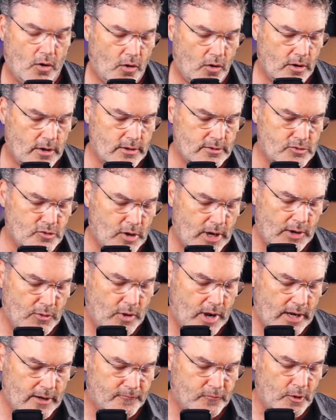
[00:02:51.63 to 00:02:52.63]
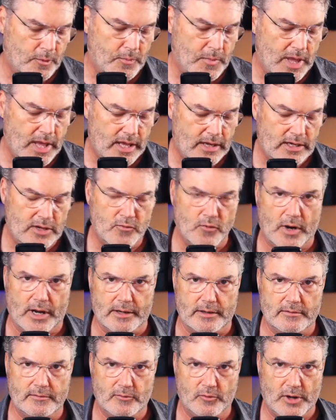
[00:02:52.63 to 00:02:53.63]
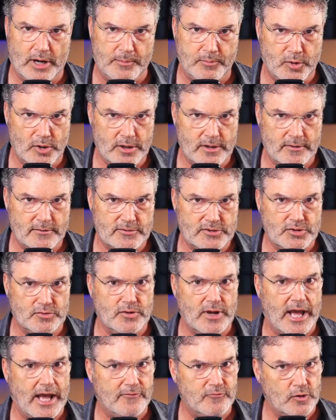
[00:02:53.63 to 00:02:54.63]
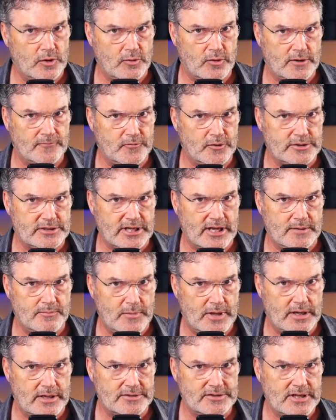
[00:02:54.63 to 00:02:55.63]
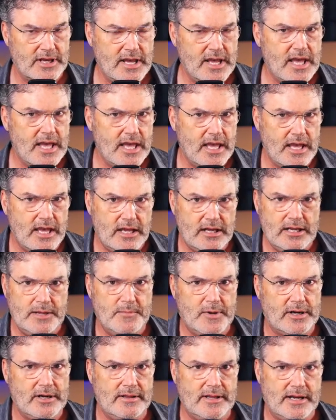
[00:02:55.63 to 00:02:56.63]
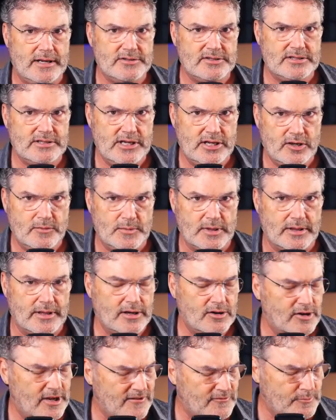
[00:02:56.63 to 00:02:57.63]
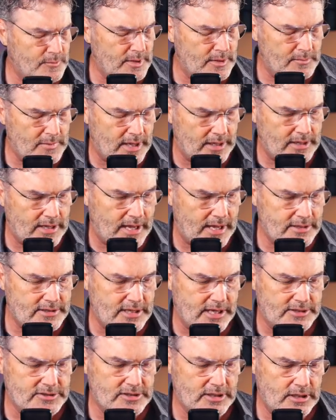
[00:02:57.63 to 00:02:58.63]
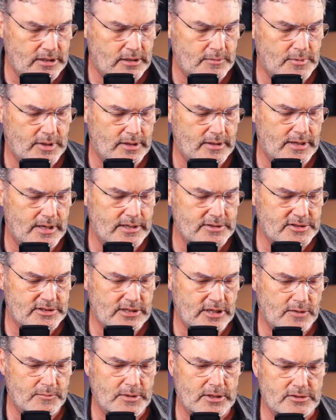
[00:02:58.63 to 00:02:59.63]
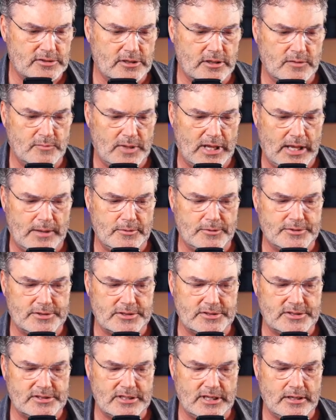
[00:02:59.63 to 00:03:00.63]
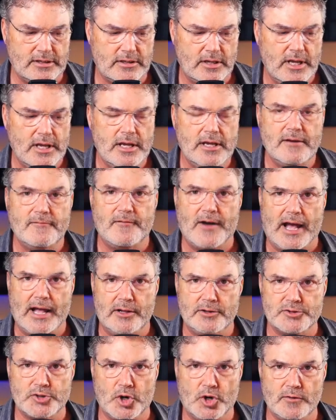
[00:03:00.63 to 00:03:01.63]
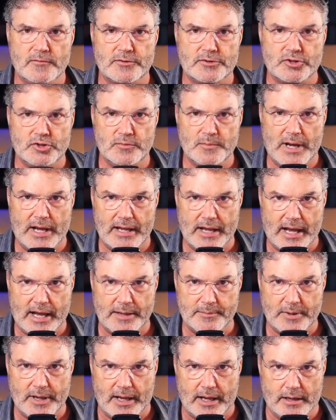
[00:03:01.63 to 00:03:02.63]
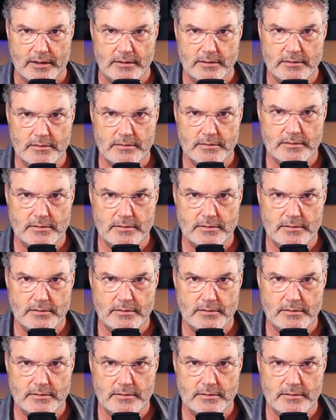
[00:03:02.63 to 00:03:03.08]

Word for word: Or do I want it from anyone? When I put it to everyone for 10 minutes, anybody that is near me, they don't have to be in my contacts, anybody that is near me is going to be able to send files over to my iPad.